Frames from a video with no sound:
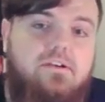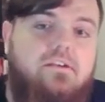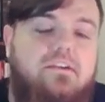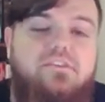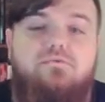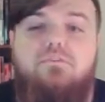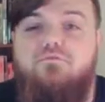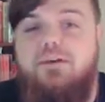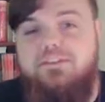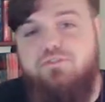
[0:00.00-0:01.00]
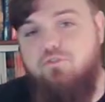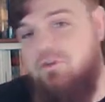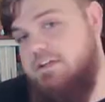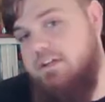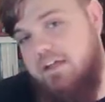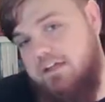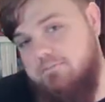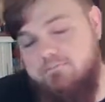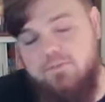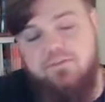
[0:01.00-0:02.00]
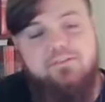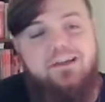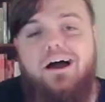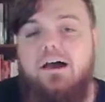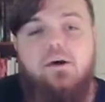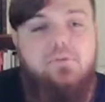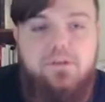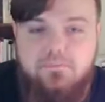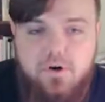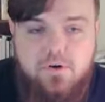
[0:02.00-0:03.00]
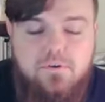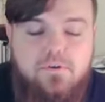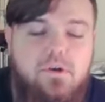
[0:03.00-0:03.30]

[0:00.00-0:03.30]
Each one of them has a Greek name. There's the Ionian Mode,